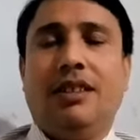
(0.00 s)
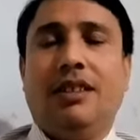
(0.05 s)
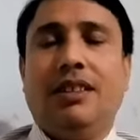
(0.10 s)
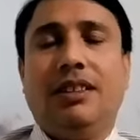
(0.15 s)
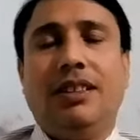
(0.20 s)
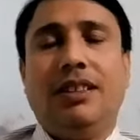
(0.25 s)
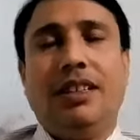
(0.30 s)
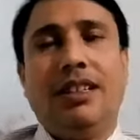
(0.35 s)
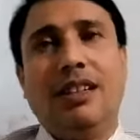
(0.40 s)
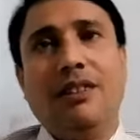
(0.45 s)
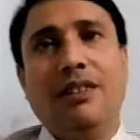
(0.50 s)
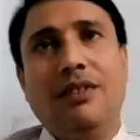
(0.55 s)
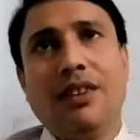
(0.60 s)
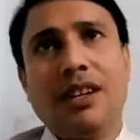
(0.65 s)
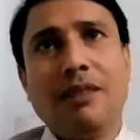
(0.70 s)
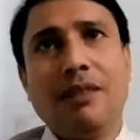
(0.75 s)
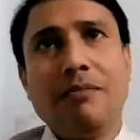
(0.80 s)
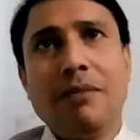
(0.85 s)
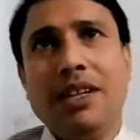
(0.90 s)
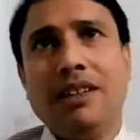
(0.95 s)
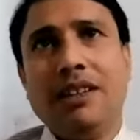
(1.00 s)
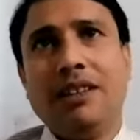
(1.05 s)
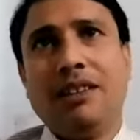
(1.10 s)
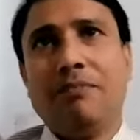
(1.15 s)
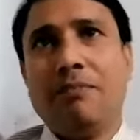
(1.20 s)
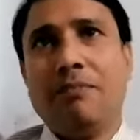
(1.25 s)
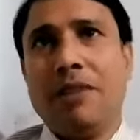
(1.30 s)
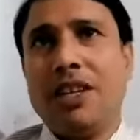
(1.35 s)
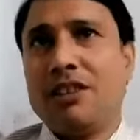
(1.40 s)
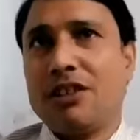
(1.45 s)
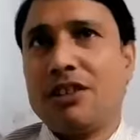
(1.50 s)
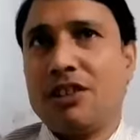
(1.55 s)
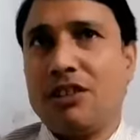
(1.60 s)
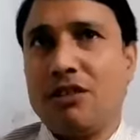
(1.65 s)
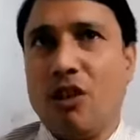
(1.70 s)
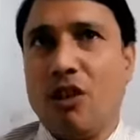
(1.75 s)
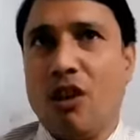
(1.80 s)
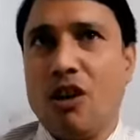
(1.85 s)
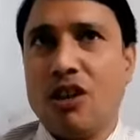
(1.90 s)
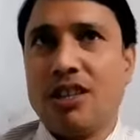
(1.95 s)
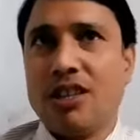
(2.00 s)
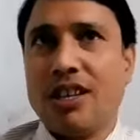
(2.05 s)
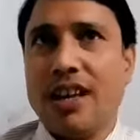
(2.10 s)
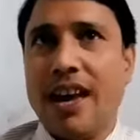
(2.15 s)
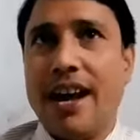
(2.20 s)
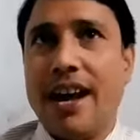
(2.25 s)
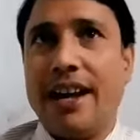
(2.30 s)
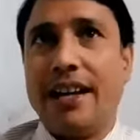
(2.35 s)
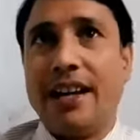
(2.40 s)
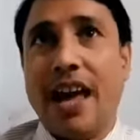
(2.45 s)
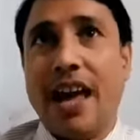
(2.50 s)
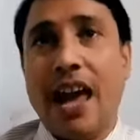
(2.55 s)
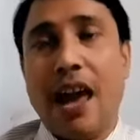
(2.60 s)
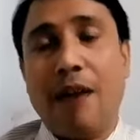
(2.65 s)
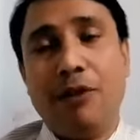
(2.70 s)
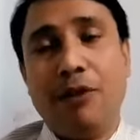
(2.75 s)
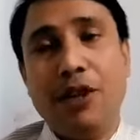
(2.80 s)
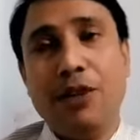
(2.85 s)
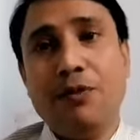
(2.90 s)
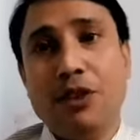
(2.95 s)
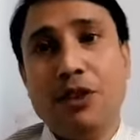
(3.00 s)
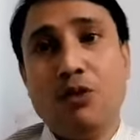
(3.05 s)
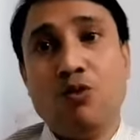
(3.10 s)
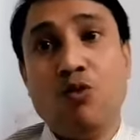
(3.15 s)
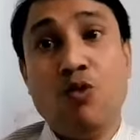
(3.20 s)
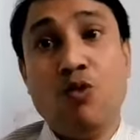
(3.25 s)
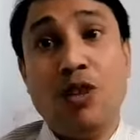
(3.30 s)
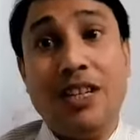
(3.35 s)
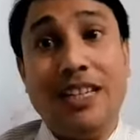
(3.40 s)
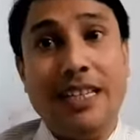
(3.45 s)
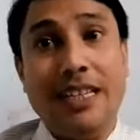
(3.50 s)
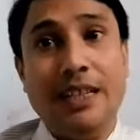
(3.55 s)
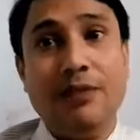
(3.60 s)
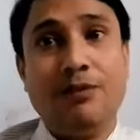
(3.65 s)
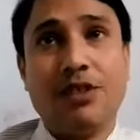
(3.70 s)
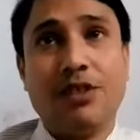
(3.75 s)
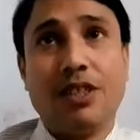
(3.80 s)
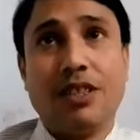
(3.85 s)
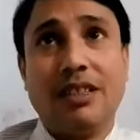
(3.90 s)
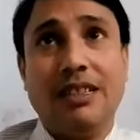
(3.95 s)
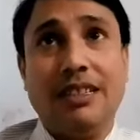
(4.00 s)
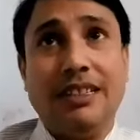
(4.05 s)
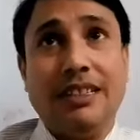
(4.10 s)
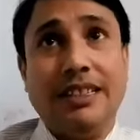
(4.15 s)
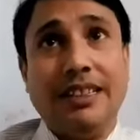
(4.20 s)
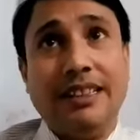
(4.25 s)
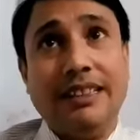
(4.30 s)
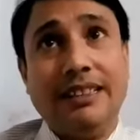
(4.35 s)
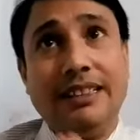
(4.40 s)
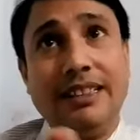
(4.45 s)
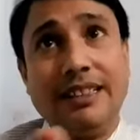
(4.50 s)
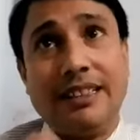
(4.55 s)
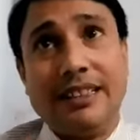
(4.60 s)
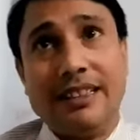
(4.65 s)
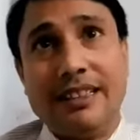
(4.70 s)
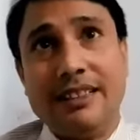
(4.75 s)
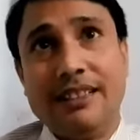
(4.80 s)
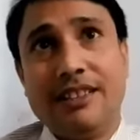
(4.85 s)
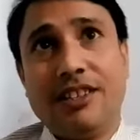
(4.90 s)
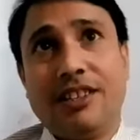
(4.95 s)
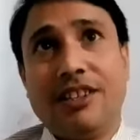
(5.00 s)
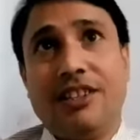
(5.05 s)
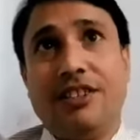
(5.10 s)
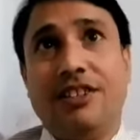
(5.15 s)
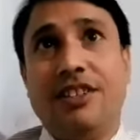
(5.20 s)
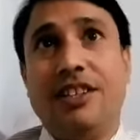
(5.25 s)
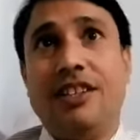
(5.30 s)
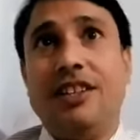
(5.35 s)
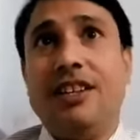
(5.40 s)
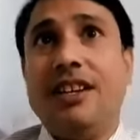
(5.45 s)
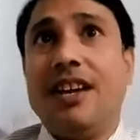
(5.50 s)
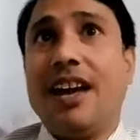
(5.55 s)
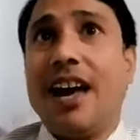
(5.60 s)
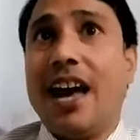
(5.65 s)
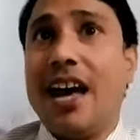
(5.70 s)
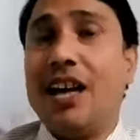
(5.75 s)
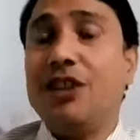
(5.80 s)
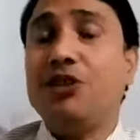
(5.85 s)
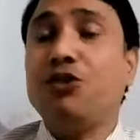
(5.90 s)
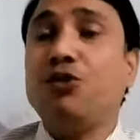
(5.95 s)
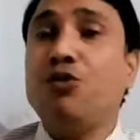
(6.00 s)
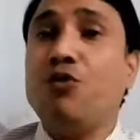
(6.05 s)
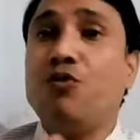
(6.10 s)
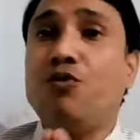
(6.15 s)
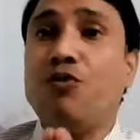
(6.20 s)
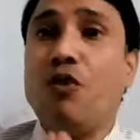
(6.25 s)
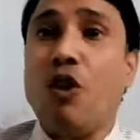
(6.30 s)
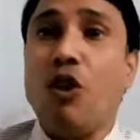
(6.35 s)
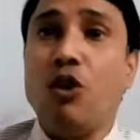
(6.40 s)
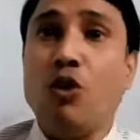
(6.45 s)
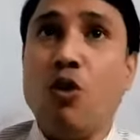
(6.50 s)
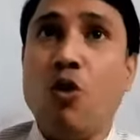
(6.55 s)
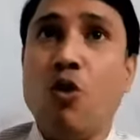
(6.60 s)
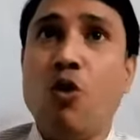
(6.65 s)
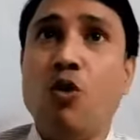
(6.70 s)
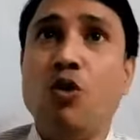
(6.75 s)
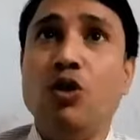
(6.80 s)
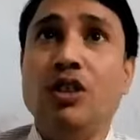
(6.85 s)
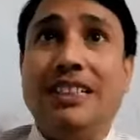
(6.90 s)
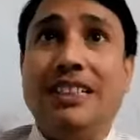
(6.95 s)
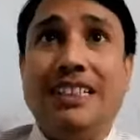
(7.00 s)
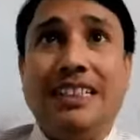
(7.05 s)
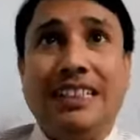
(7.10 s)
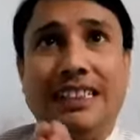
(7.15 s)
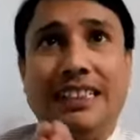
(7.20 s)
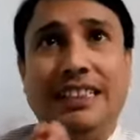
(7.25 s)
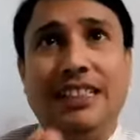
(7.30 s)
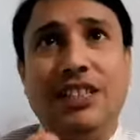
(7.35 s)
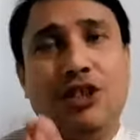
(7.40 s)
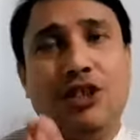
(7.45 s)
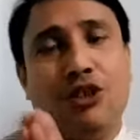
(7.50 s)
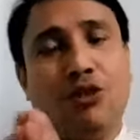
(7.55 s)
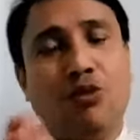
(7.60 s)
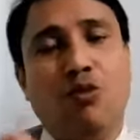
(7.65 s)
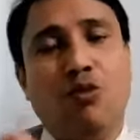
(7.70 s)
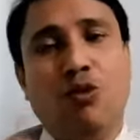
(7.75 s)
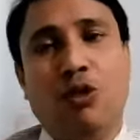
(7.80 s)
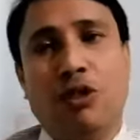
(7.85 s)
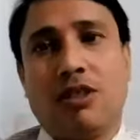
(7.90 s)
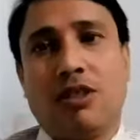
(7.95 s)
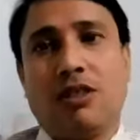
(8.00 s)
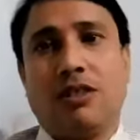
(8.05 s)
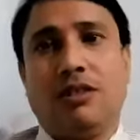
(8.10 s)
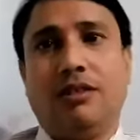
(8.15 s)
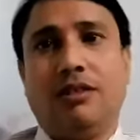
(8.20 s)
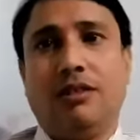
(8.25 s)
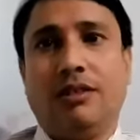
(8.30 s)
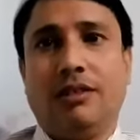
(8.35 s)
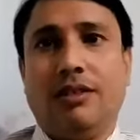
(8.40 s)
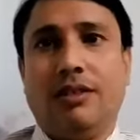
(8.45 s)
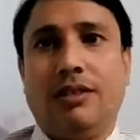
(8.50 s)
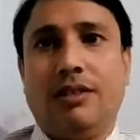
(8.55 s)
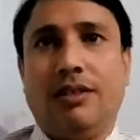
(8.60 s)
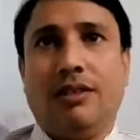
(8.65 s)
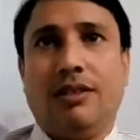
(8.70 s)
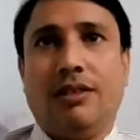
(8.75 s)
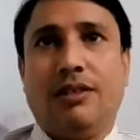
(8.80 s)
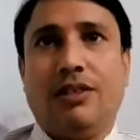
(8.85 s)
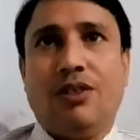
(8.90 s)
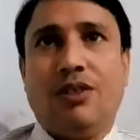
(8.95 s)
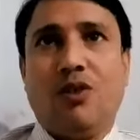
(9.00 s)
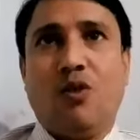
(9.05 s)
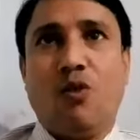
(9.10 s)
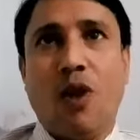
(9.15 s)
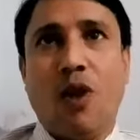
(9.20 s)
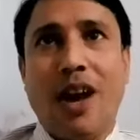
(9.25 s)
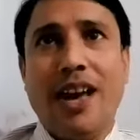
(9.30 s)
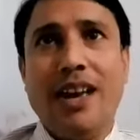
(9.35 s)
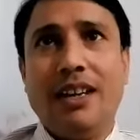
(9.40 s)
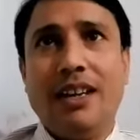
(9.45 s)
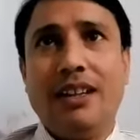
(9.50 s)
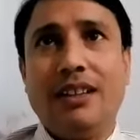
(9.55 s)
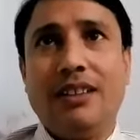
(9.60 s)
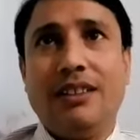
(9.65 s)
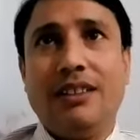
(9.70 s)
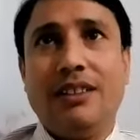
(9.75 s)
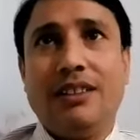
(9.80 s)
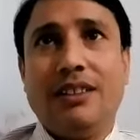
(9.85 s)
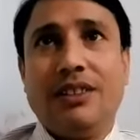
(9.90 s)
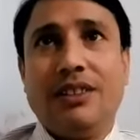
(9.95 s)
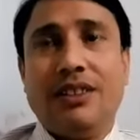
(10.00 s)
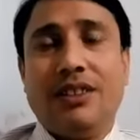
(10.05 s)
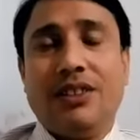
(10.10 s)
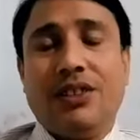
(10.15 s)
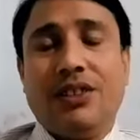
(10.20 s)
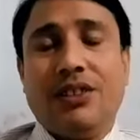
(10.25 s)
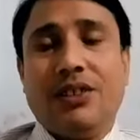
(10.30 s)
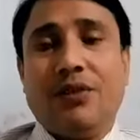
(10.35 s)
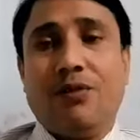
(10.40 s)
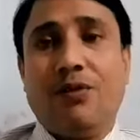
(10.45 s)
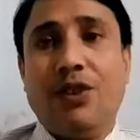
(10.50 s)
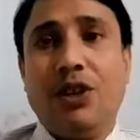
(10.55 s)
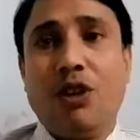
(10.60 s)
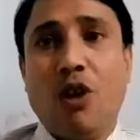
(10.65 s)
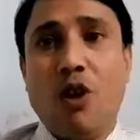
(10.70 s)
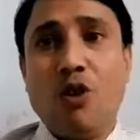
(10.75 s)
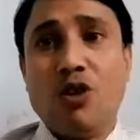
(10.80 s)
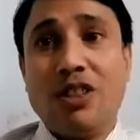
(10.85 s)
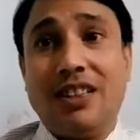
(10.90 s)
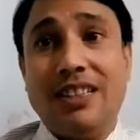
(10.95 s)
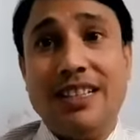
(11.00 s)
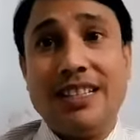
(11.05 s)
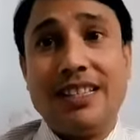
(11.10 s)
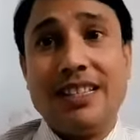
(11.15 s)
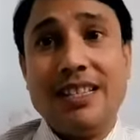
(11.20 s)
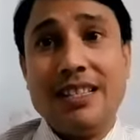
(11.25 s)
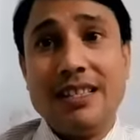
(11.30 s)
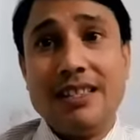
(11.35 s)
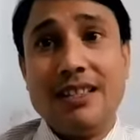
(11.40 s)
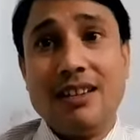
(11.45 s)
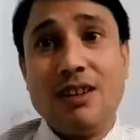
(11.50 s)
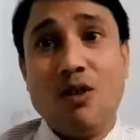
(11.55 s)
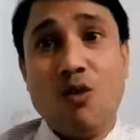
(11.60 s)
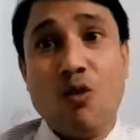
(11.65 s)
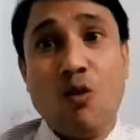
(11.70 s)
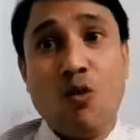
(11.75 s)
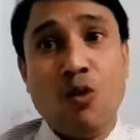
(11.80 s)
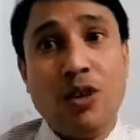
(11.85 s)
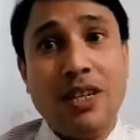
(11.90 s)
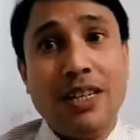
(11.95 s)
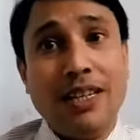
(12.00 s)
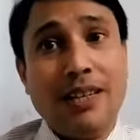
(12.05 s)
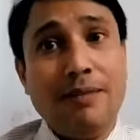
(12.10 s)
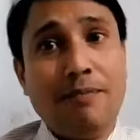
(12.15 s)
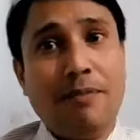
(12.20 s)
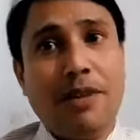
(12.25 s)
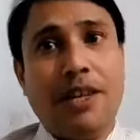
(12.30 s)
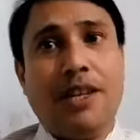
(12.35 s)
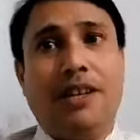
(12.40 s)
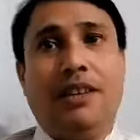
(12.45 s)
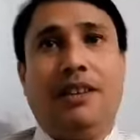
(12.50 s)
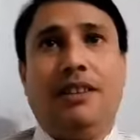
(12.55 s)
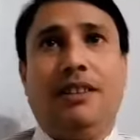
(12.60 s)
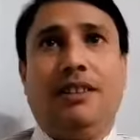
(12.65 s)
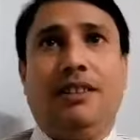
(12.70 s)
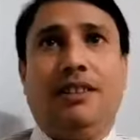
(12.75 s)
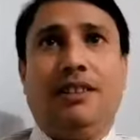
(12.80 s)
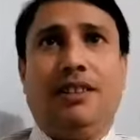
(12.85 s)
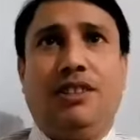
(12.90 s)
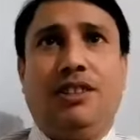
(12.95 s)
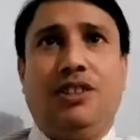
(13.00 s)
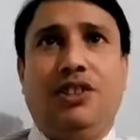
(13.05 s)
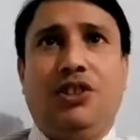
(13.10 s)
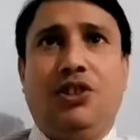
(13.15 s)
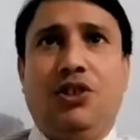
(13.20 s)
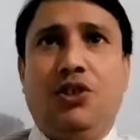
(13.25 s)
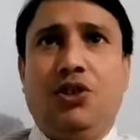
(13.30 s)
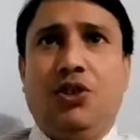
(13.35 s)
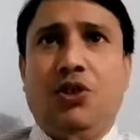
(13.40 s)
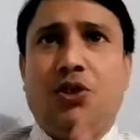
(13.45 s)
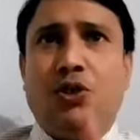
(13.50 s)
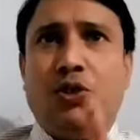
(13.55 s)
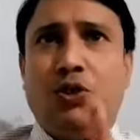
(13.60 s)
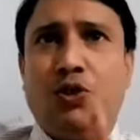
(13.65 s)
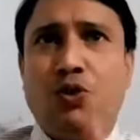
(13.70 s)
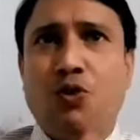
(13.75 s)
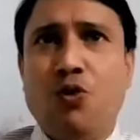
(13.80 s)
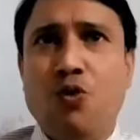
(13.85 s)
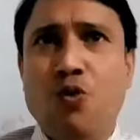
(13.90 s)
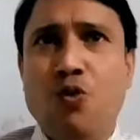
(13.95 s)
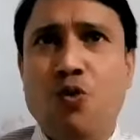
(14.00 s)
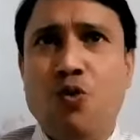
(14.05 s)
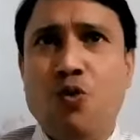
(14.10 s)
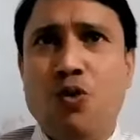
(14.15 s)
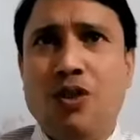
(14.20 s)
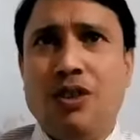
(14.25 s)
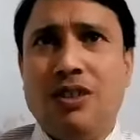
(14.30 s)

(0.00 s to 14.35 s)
The government makes laws and everyone who lives in the country has to follow these rules. Why? Because this is the only way to